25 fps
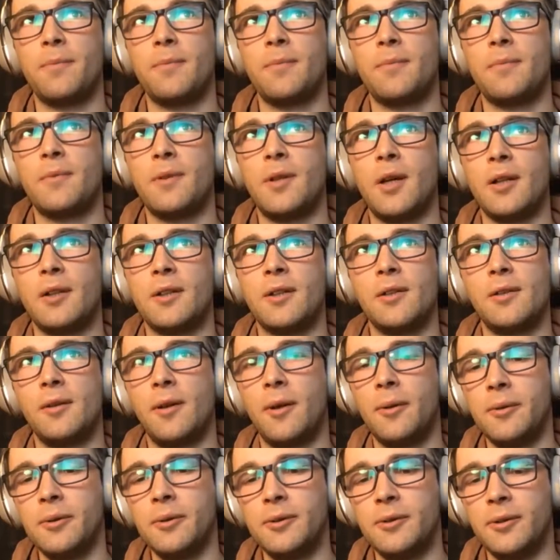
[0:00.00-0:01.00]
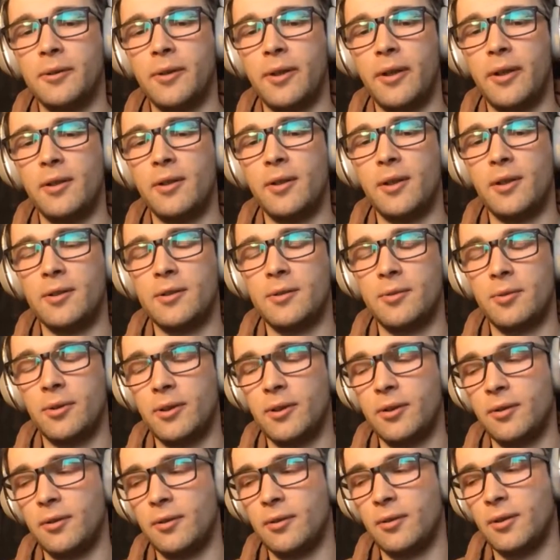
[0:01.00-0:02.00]
that close to the
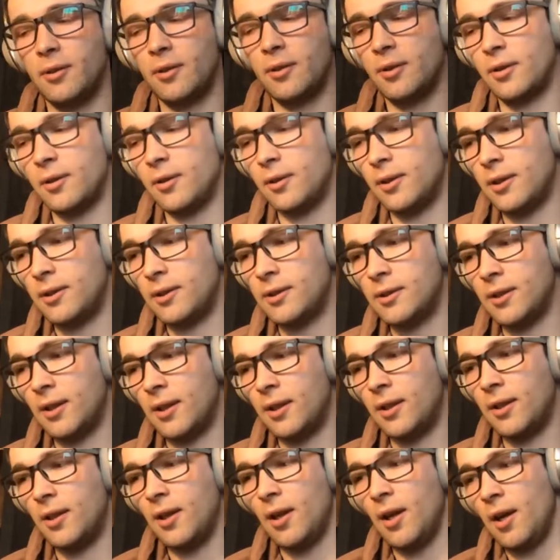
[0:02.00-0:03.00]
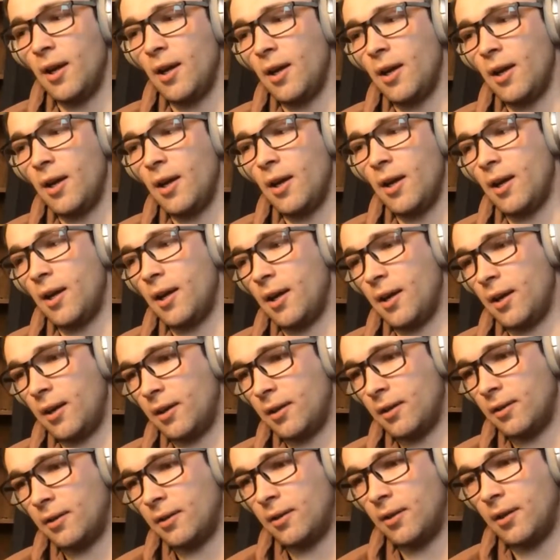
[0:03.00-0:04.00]
industry, let's say.
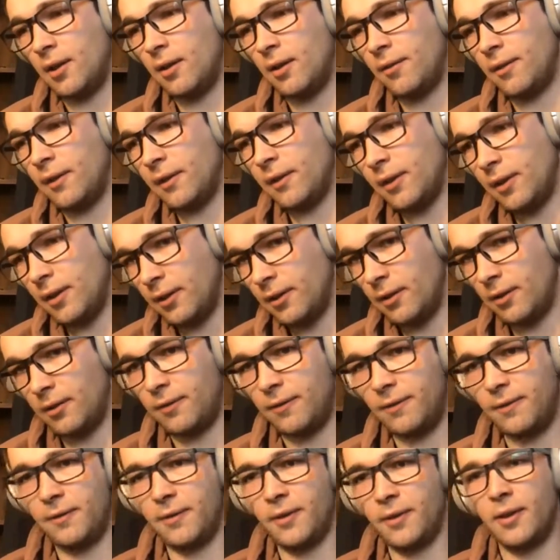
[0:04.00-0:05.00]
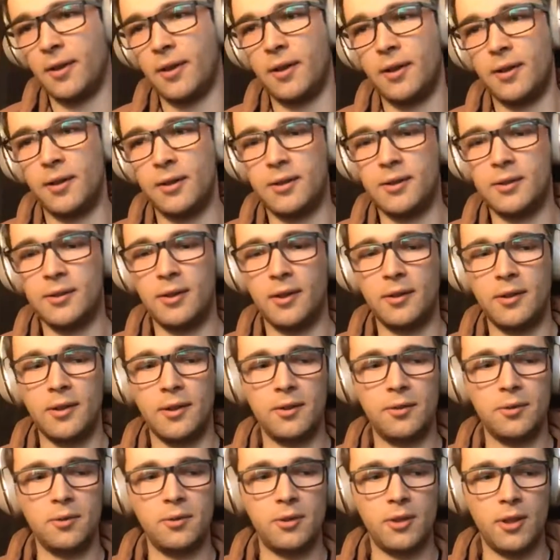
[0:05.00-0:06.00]
And even if it
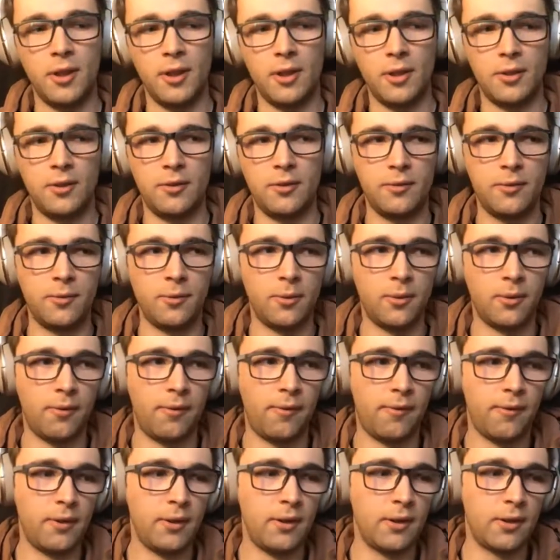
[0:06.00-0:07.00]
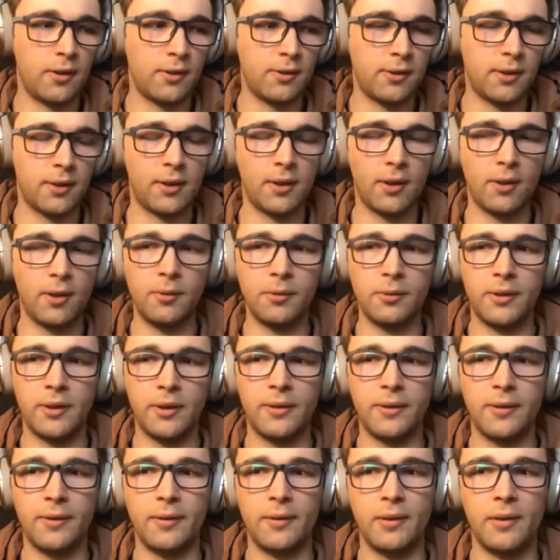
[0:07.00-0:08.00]
started to change 2 or 3 years ago,
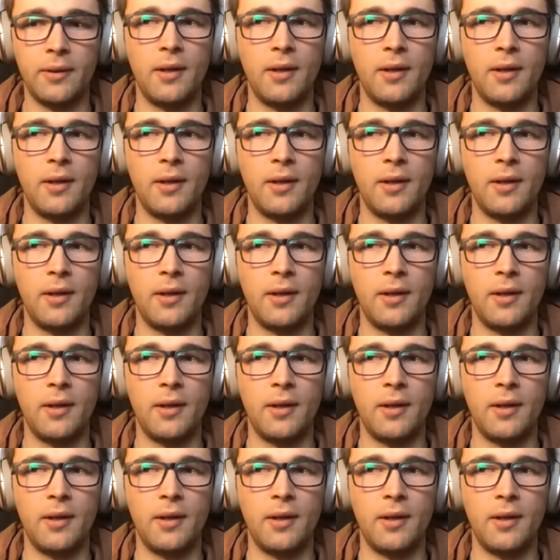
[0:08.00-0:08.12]
then